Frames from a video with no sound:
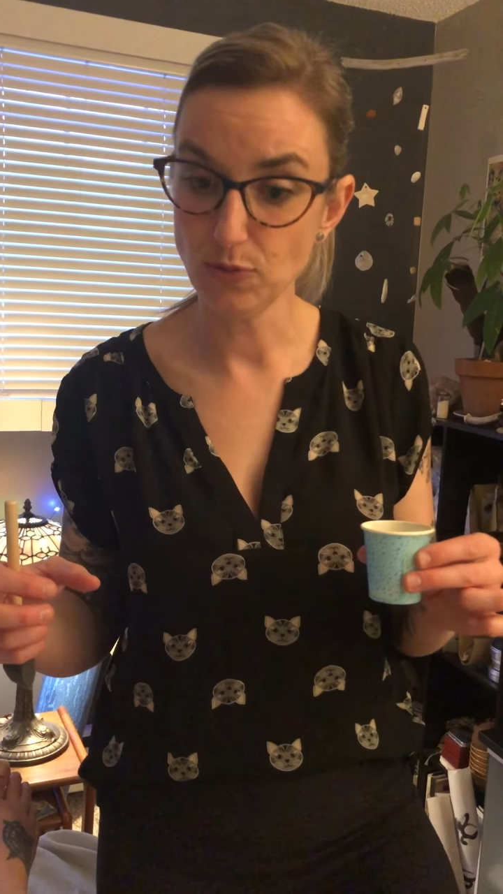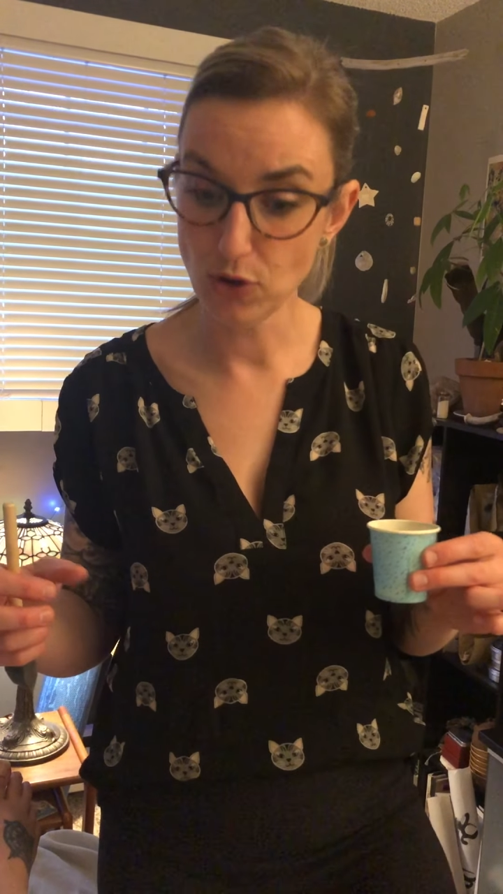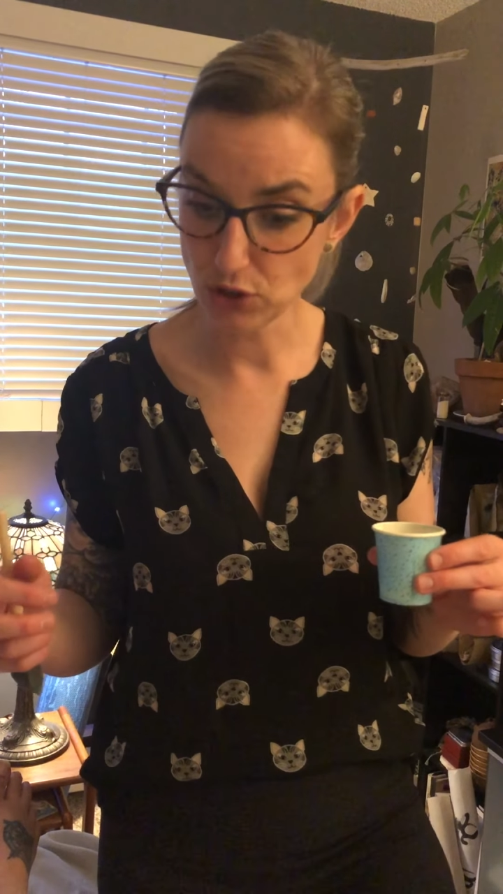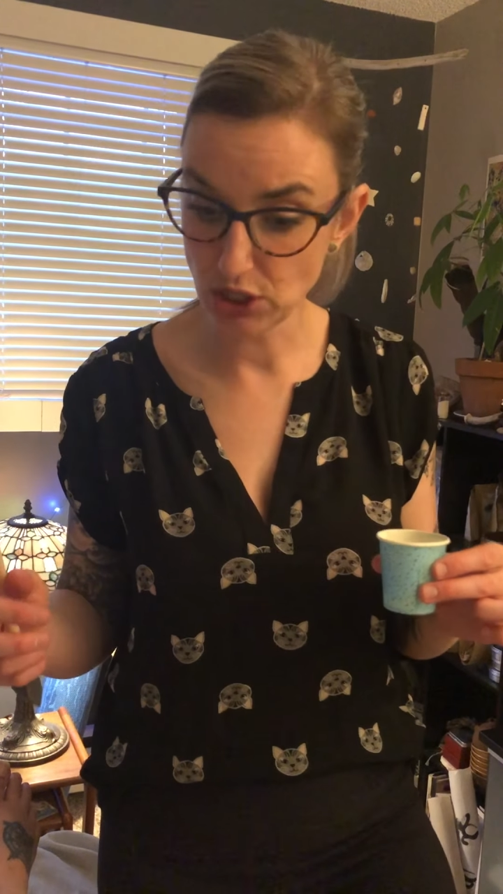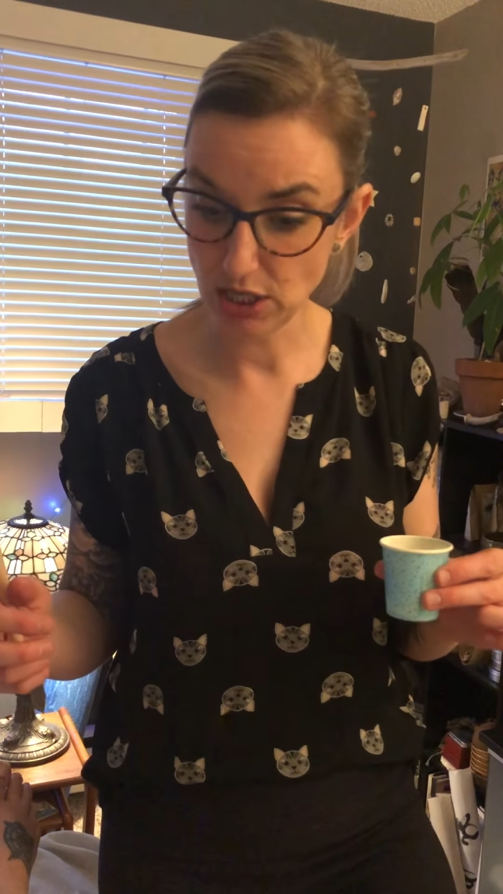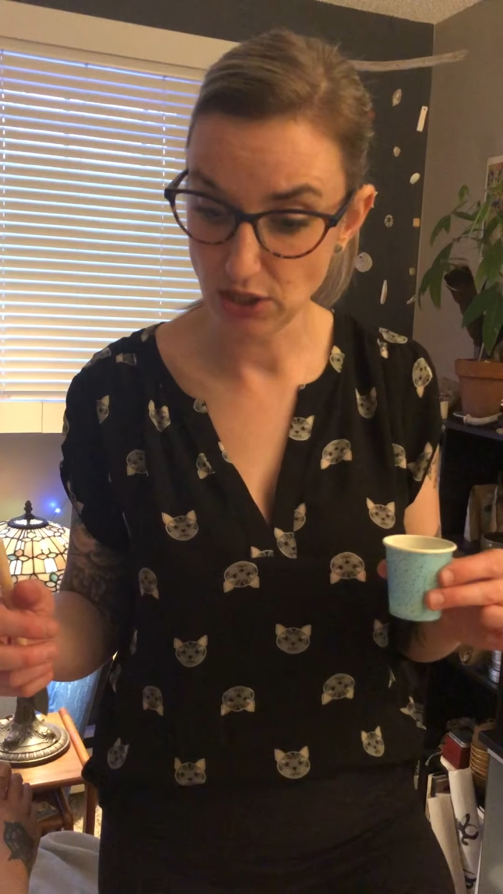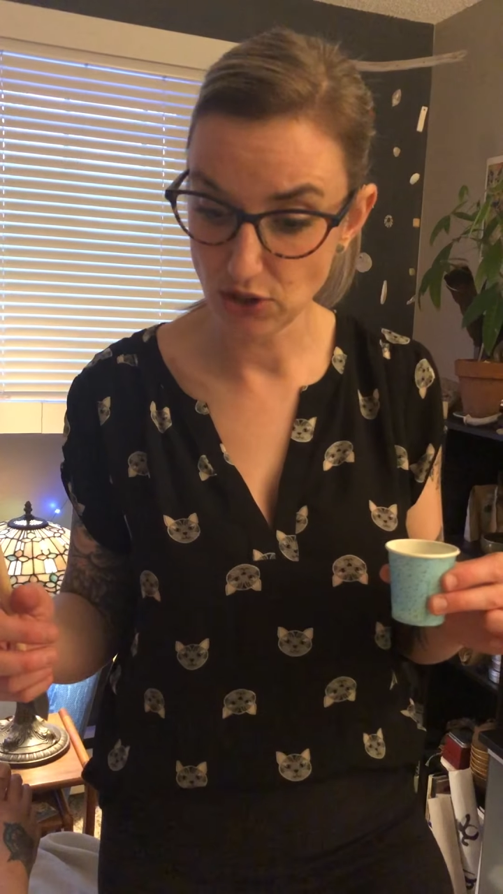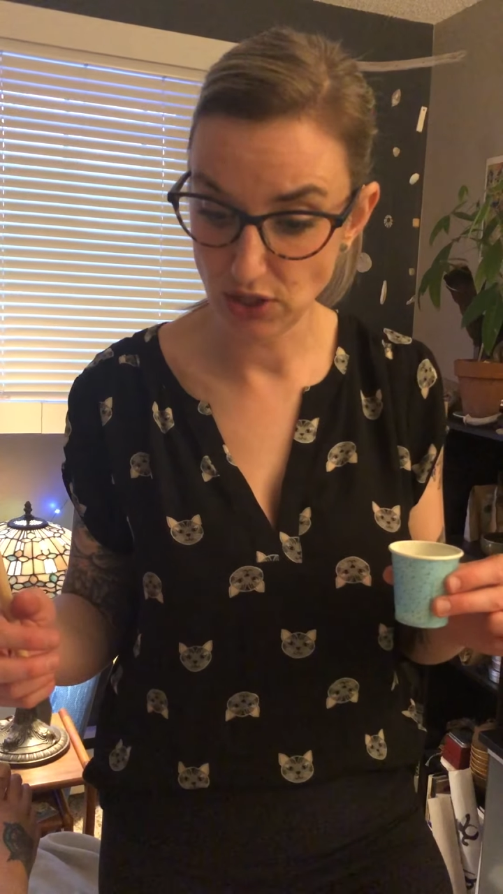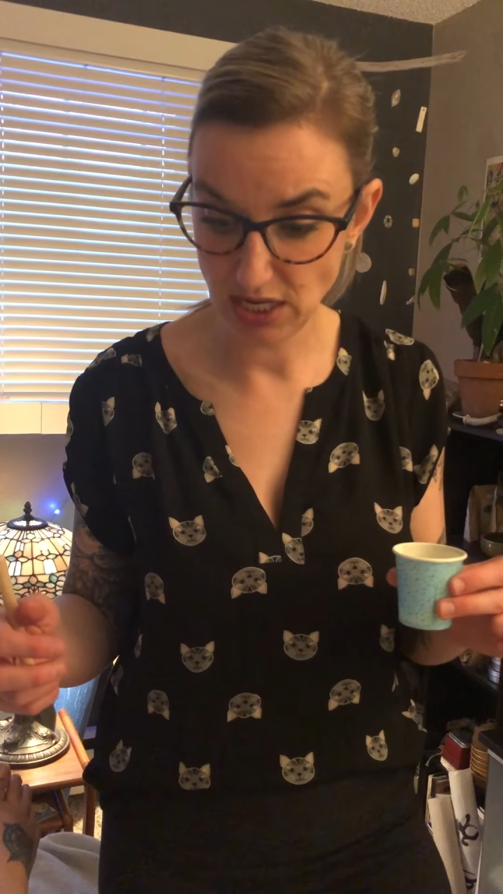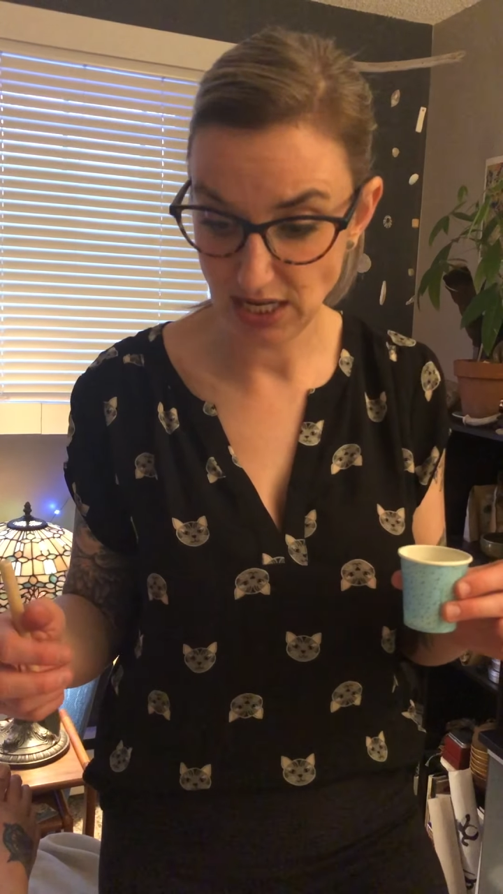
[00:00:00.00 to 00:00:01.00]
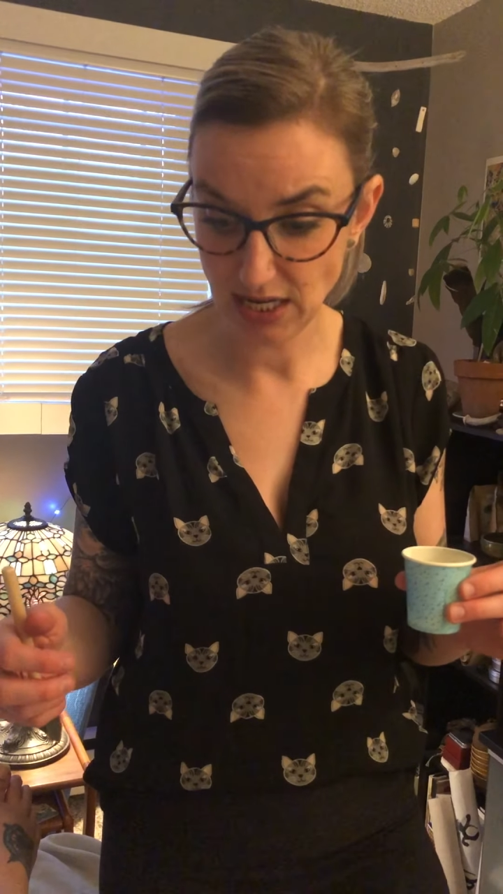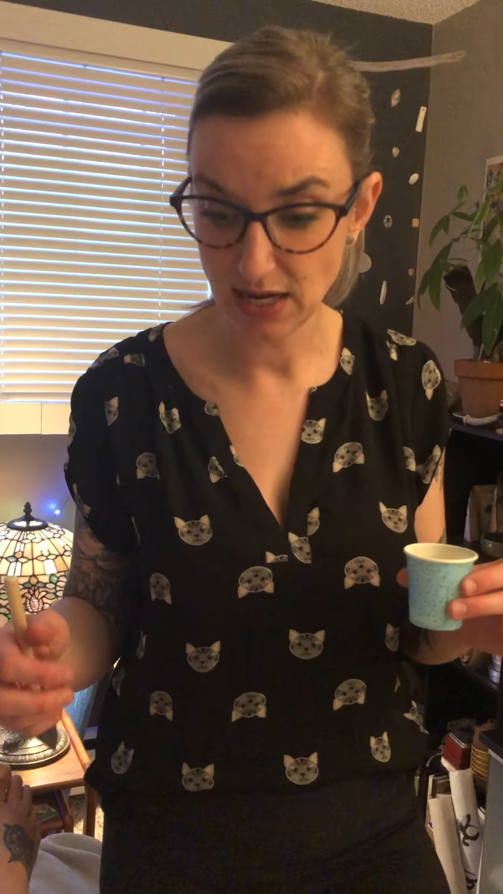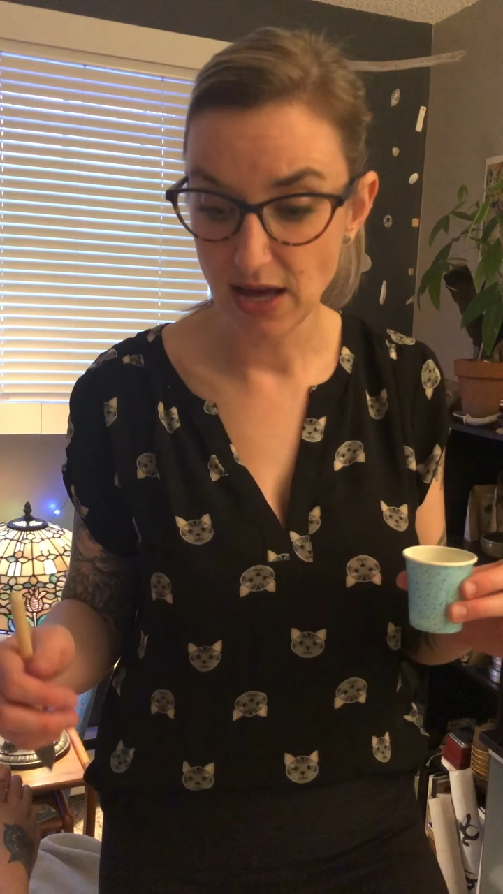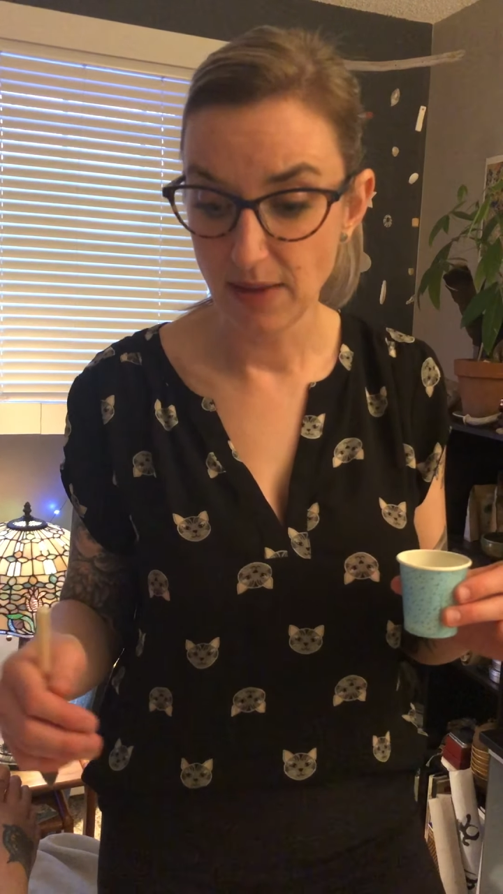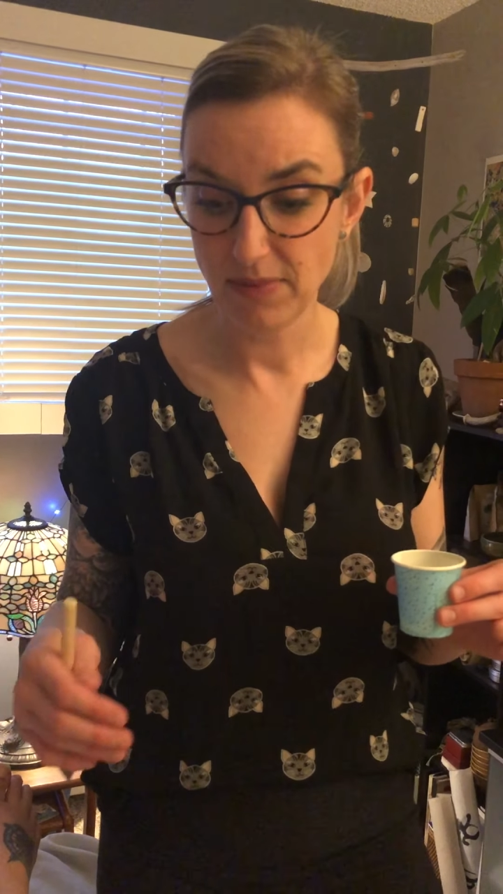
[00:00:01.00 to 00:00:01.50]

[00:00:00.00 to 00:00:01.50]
of motion in your knee.